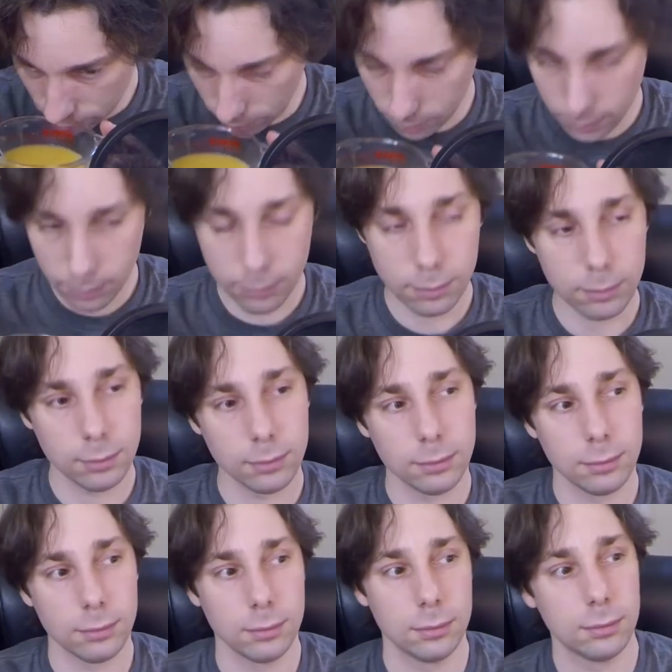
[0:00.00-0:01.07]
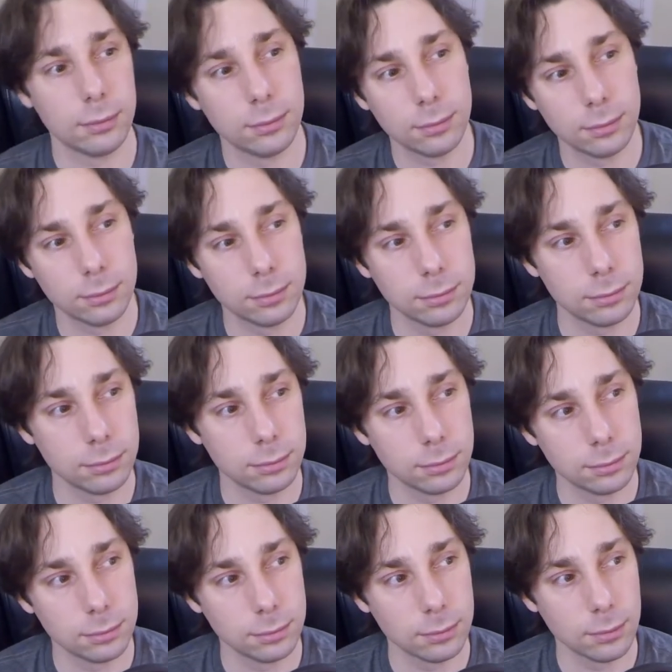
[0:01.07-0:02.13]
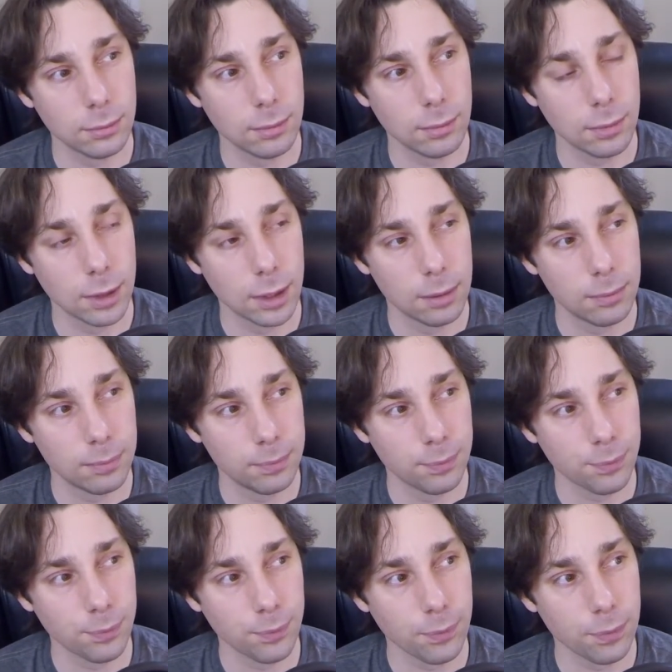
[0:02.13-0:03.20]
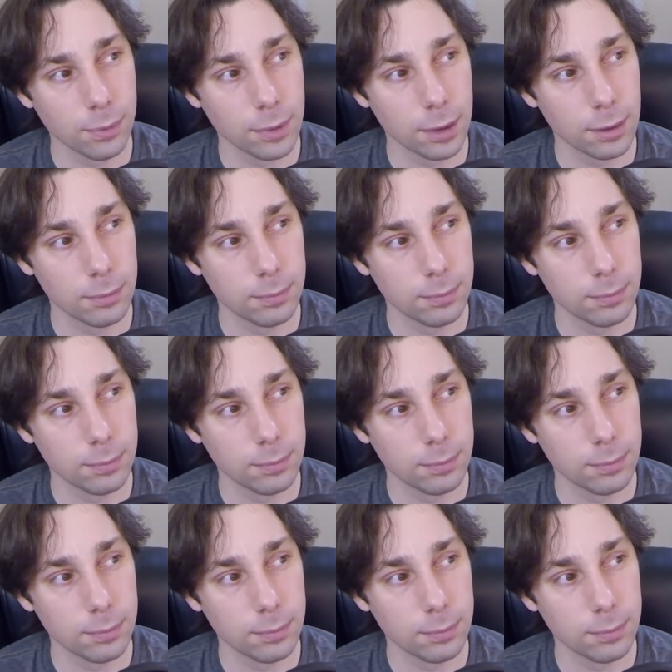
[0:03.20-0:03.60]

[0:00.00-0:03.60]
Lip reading: Nobody speaks.